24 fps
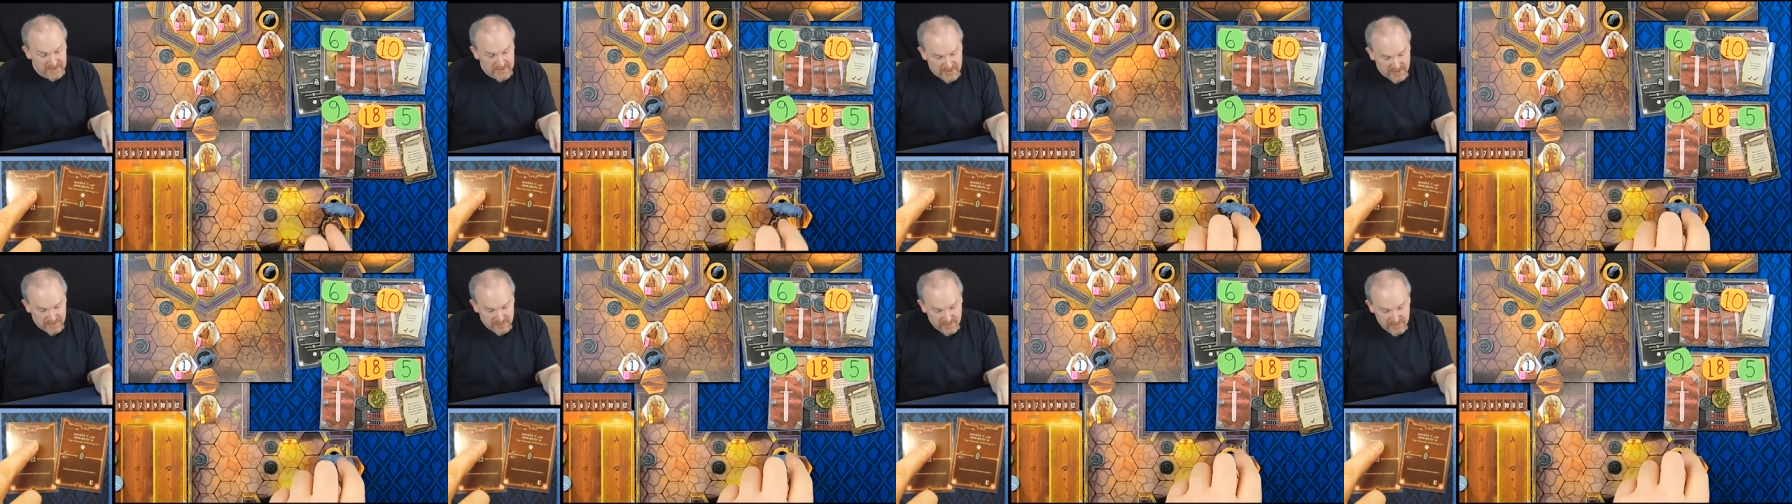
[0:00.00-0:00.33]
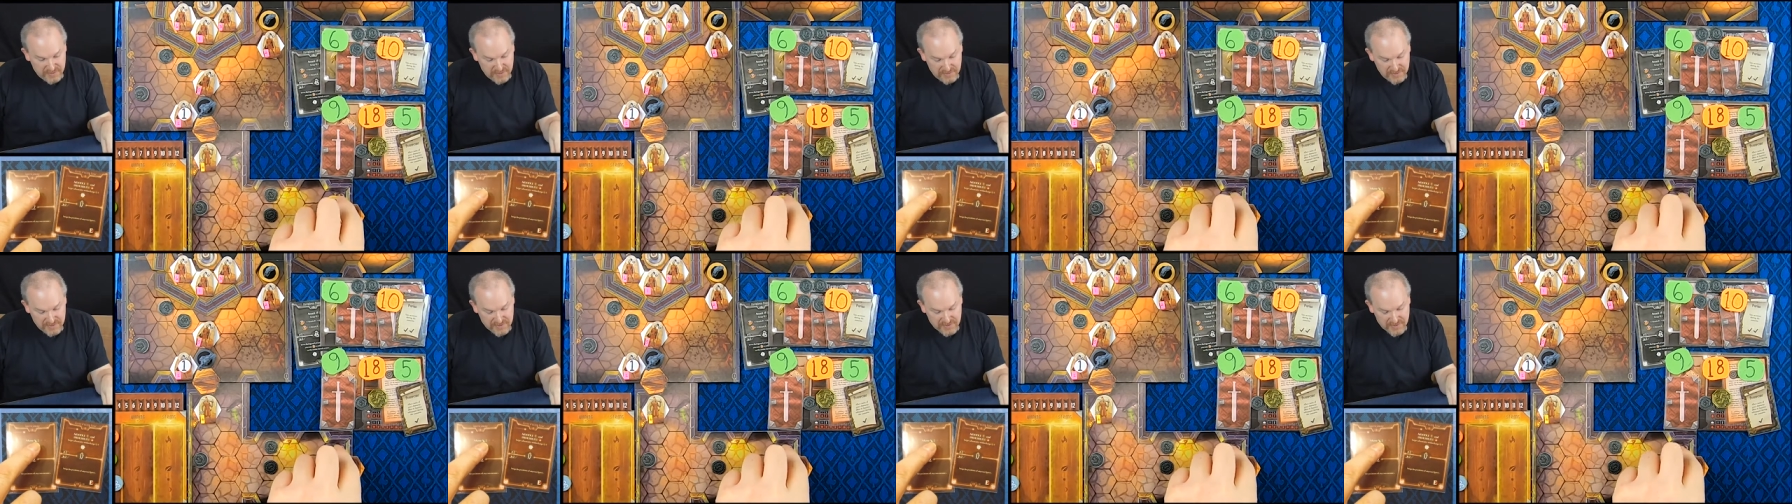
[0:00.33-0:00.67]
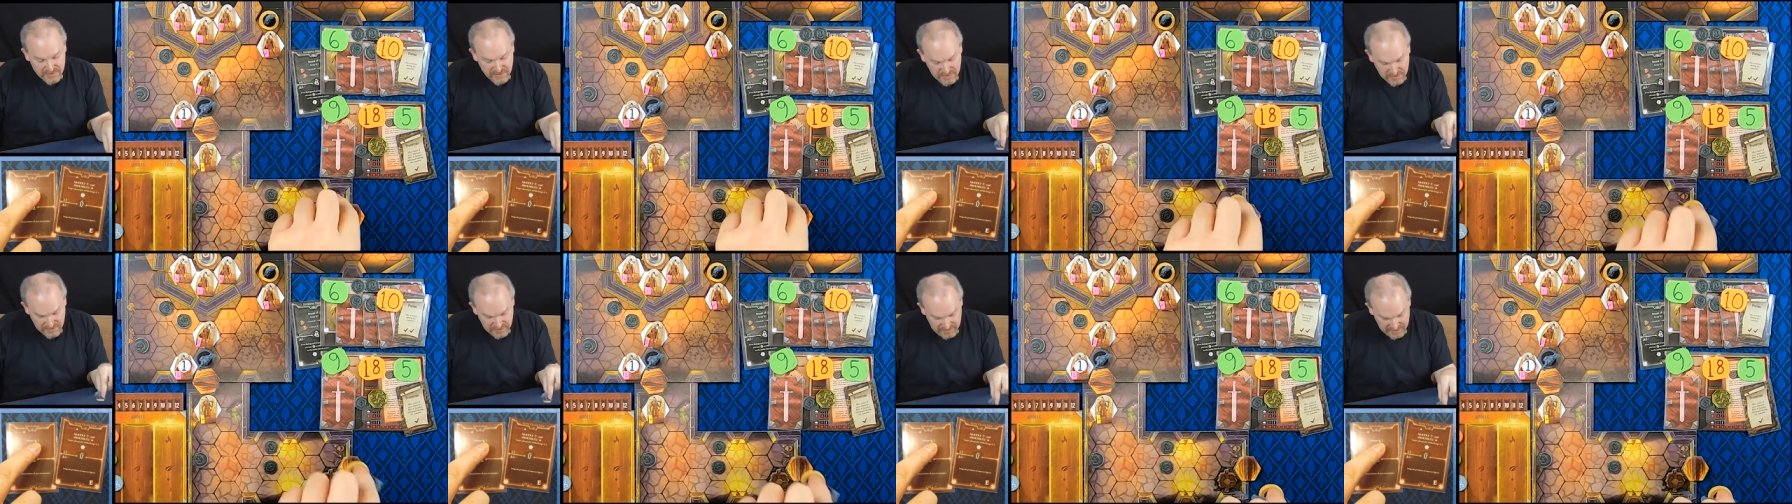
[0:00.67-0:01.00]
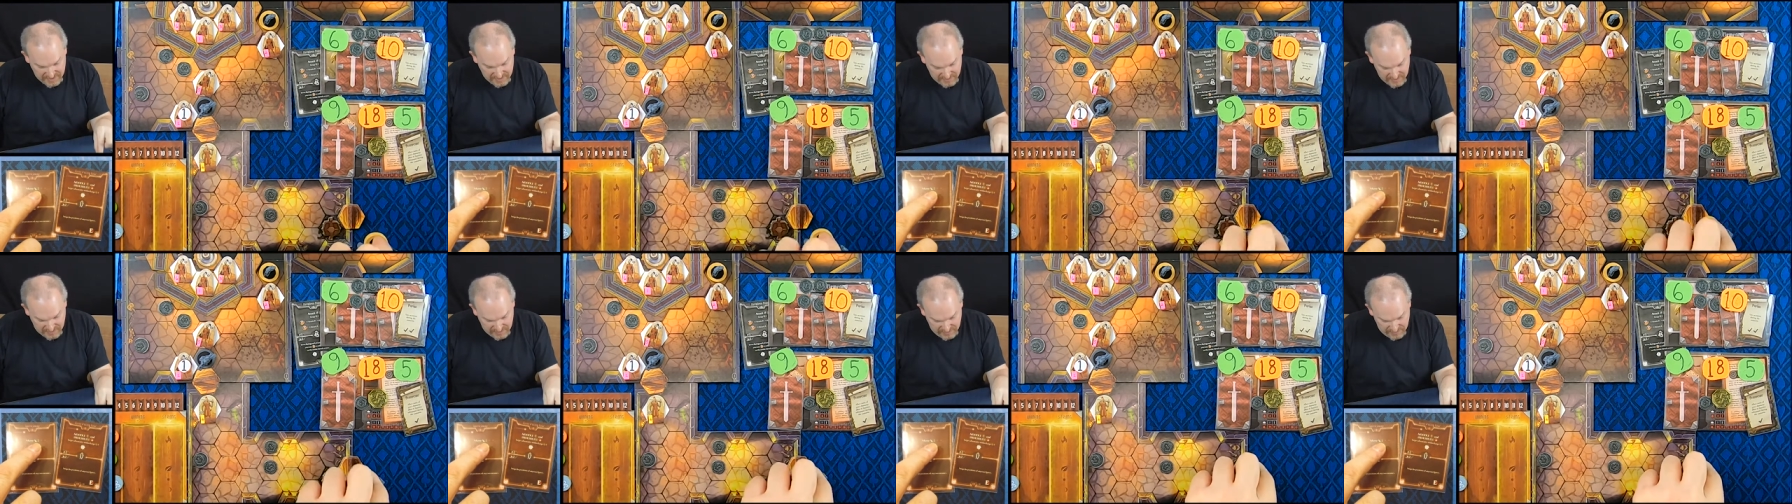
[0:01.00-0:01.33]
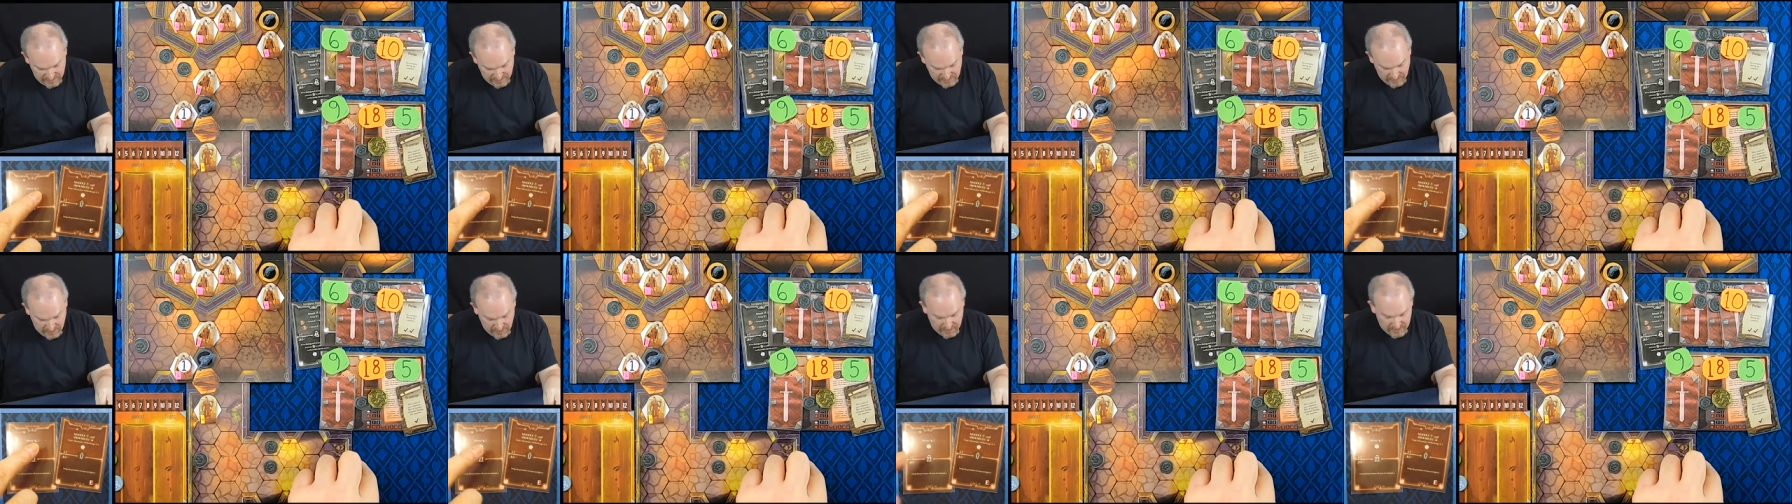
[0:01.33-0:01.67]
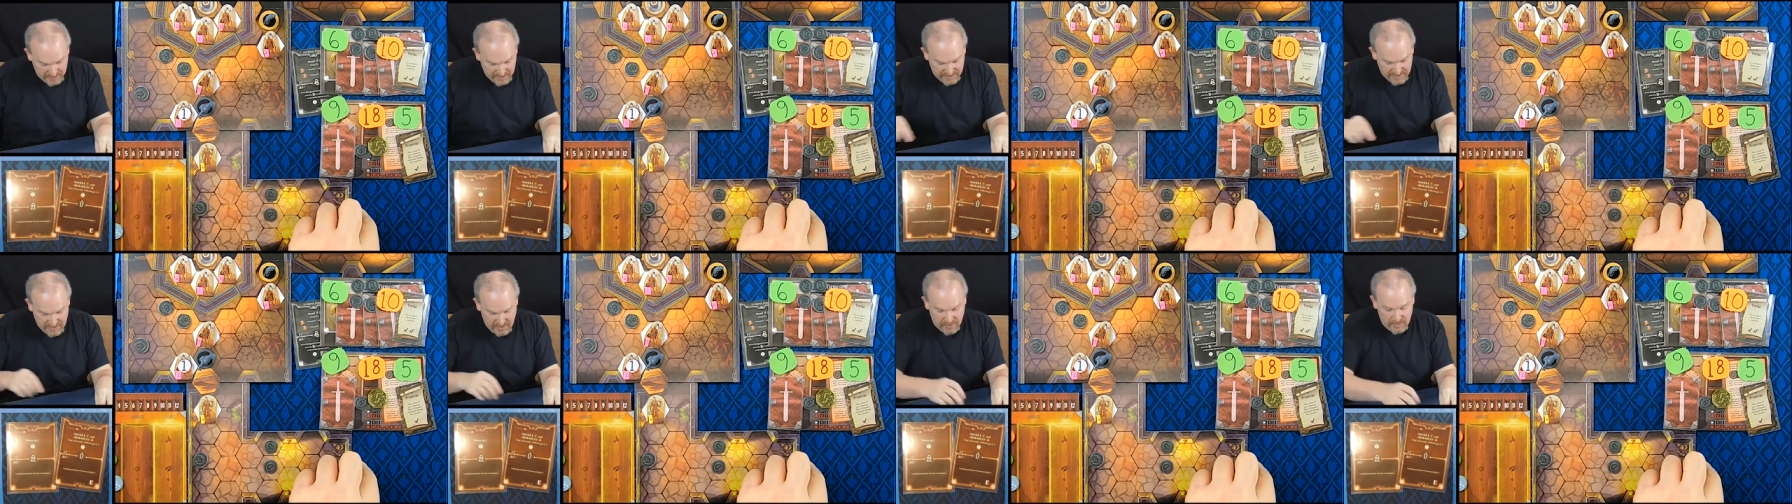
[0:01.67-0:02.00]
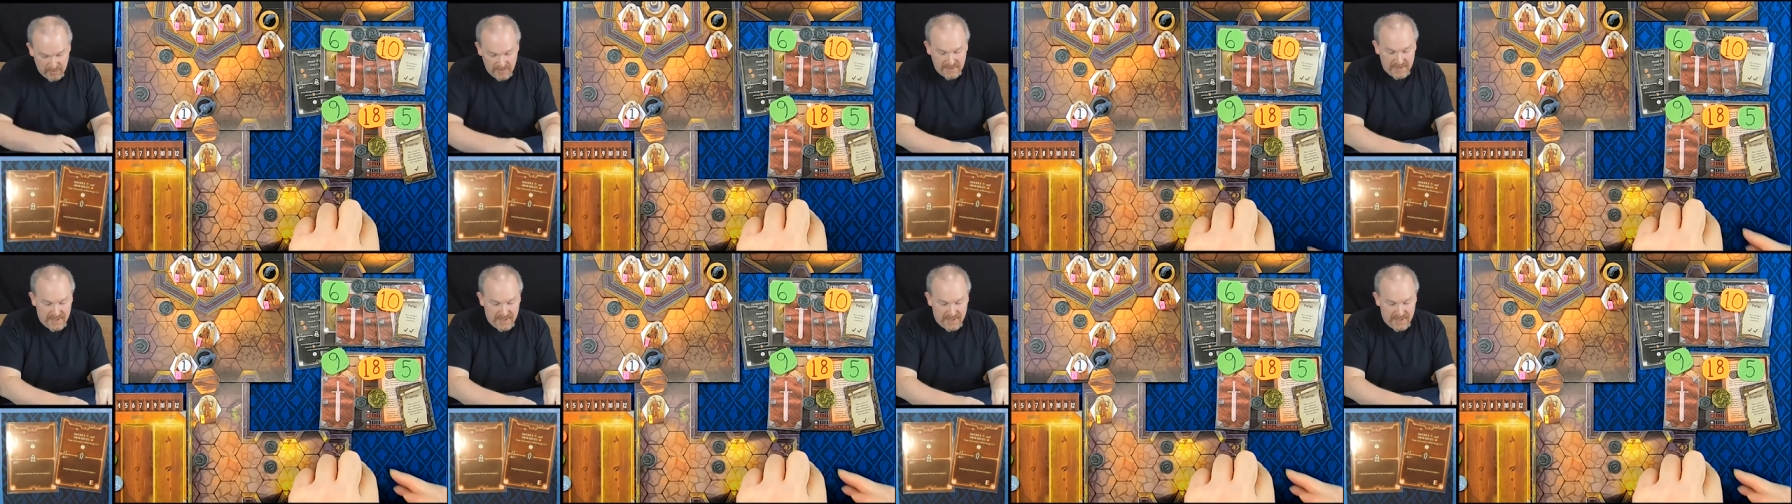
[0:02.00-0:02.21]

to move 2 and move forward and open